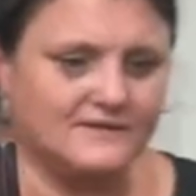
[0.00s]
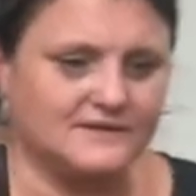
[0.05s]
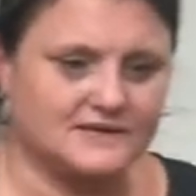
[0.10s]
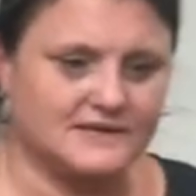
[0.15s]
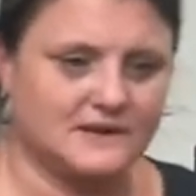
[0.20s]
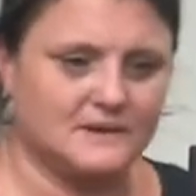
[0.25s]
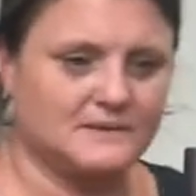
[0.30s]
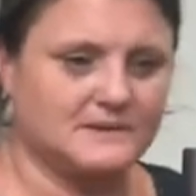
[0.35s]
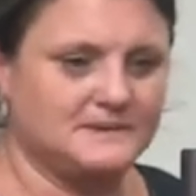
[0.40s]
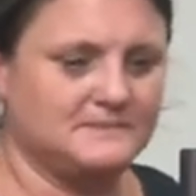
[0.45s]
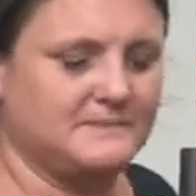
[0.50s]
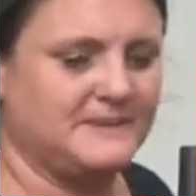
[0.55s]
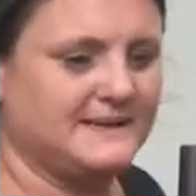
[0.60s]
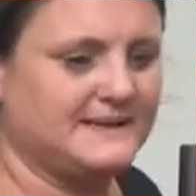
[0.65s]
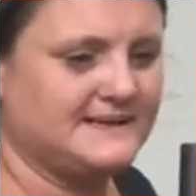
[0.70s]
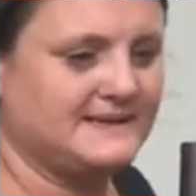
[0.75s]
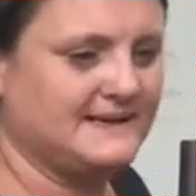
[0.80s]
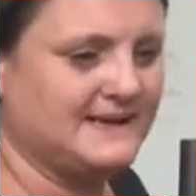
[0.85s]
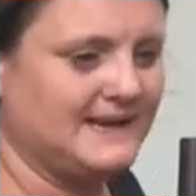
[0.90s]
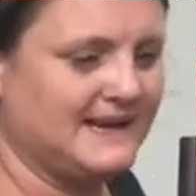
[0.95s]
so it's
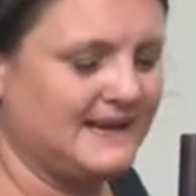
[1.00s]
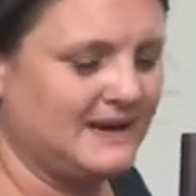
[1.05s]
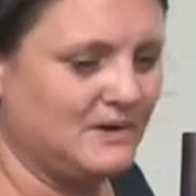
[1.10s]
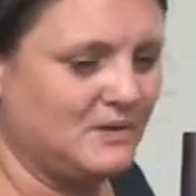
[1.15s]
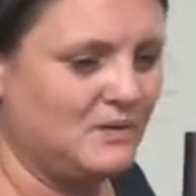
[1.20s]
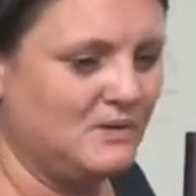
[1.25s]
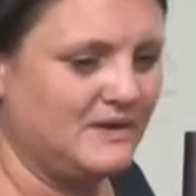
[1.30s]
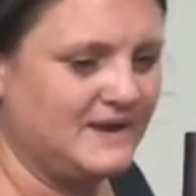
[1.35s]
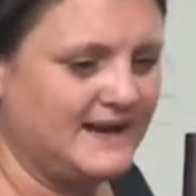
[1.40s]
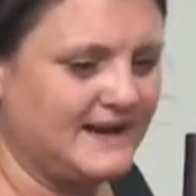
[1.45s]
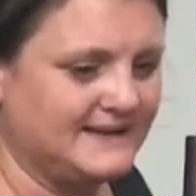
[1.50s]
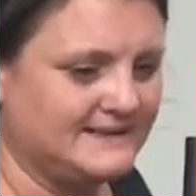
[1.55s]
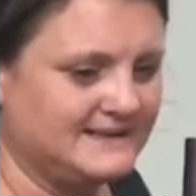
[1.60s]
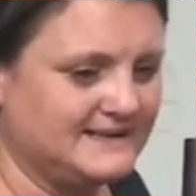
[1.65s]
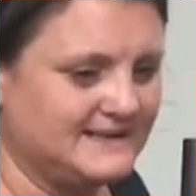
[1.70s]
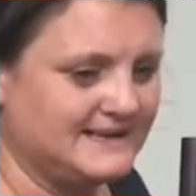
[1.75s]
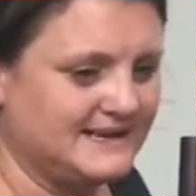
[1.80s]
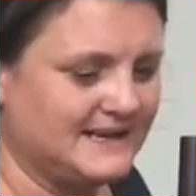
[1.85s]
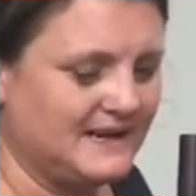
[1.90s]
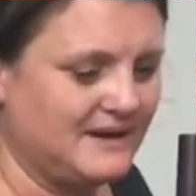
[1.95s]
best to hit all the
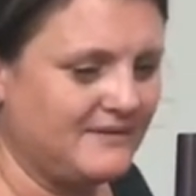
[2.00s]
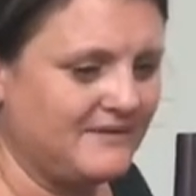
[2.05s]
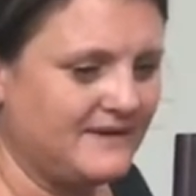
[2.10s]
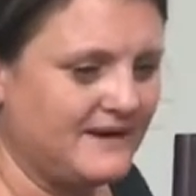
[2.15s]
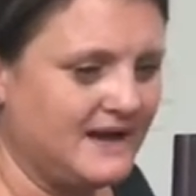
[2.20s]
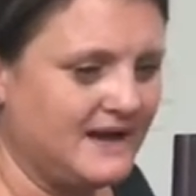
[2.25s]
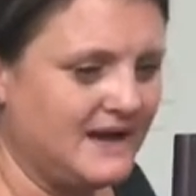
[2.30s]
underneath.